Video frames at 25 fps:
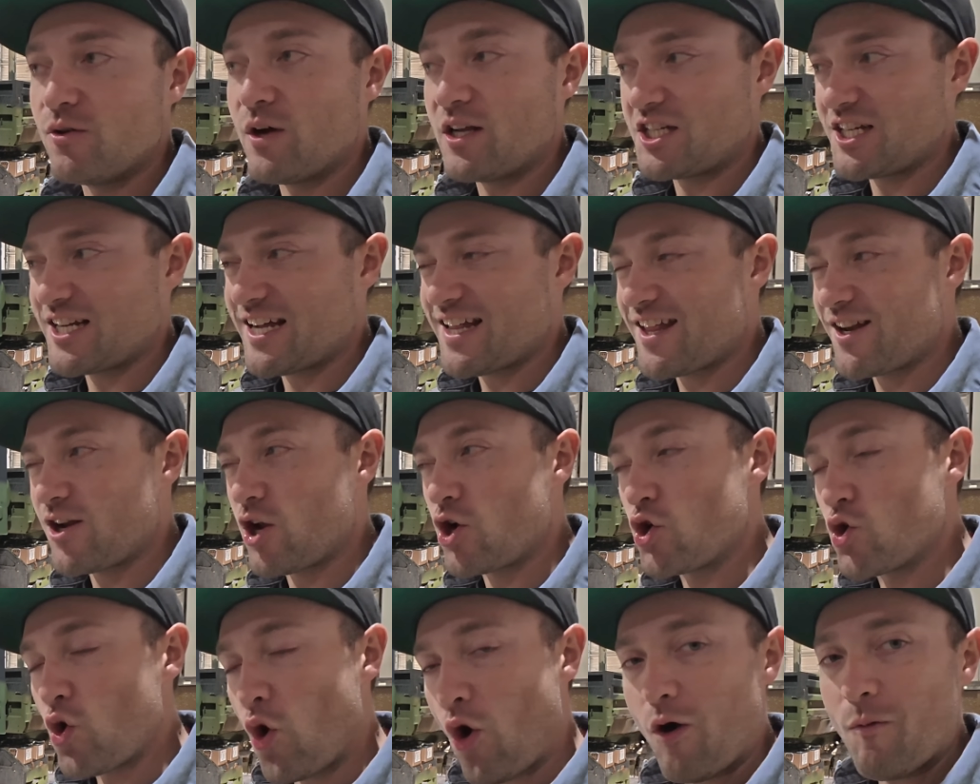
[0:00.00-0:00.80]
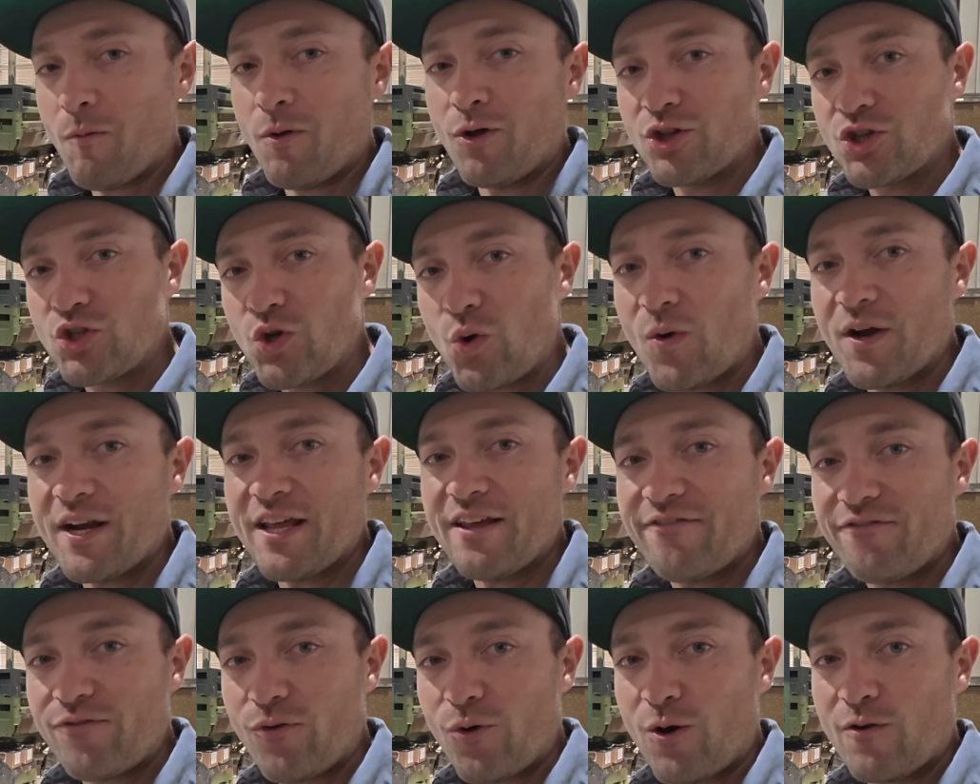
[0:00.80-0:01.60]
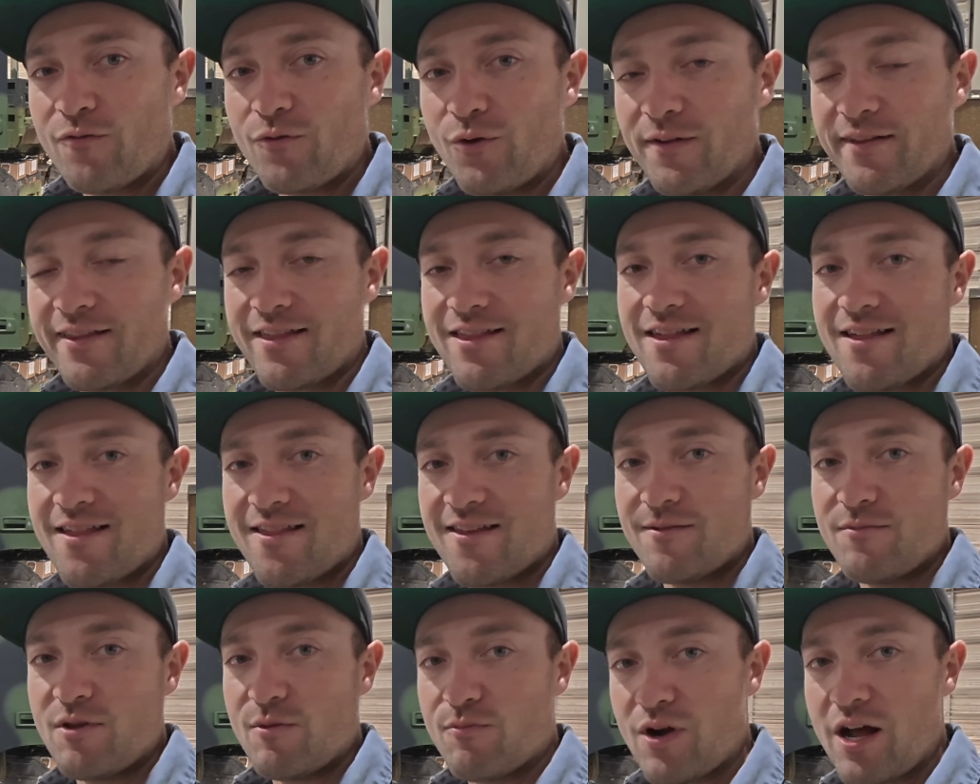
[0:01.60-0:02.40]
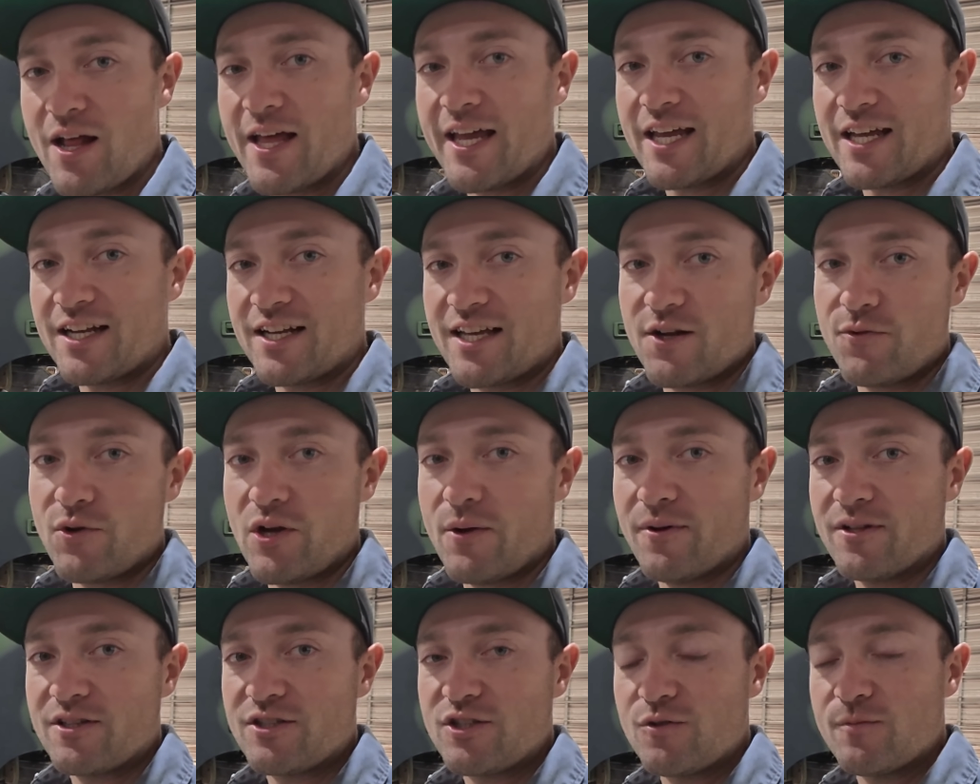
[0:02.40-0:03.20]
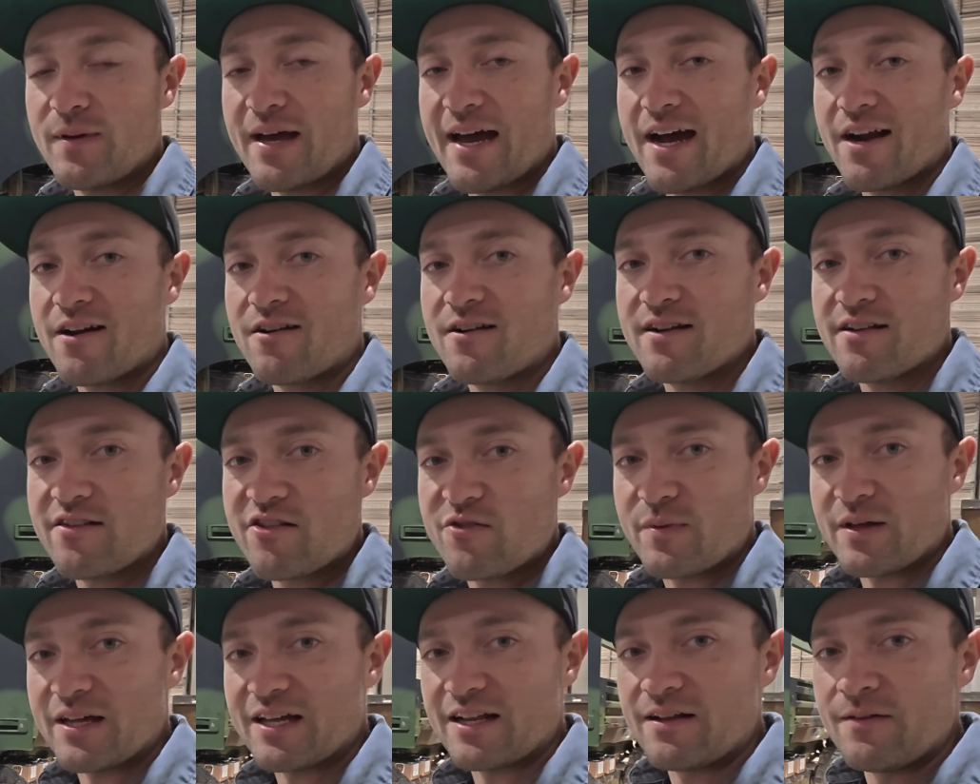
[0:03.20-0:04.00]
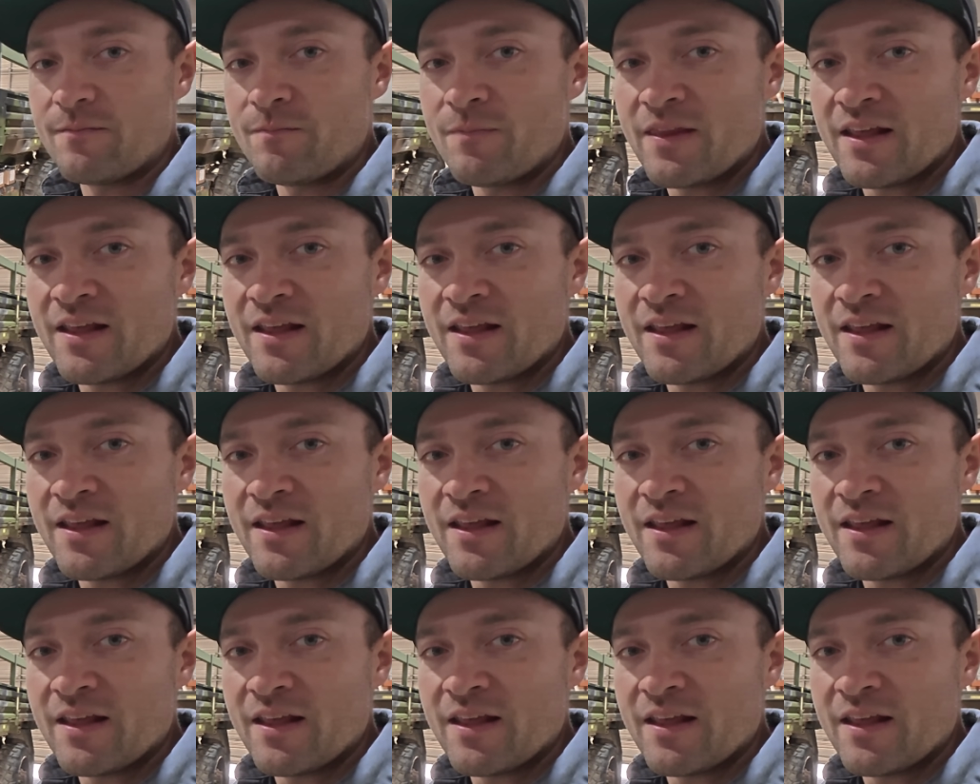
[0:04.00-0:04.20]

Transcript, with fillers: which I guess in a normal 24 volt system, you probably could get away with two batteries, but